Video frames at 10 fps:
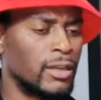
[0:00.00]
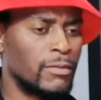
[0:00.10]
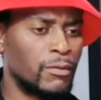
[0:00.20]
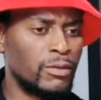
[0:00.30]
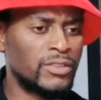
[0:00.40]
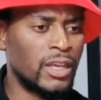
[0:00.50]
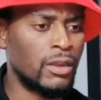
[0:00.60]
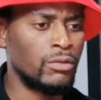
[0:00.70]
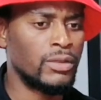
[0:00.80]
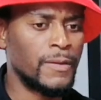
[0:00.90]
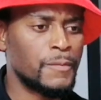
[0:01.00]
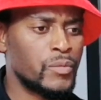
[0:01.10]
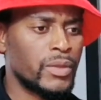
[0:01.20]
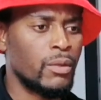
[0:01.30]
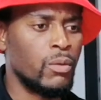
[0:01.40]
revolves around
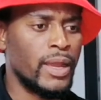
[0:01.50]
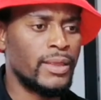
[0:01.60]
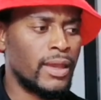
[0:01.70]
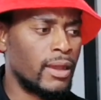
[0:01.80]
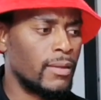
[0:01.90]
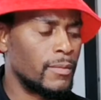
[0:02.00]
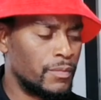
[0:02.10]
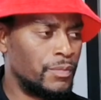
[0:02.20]
whether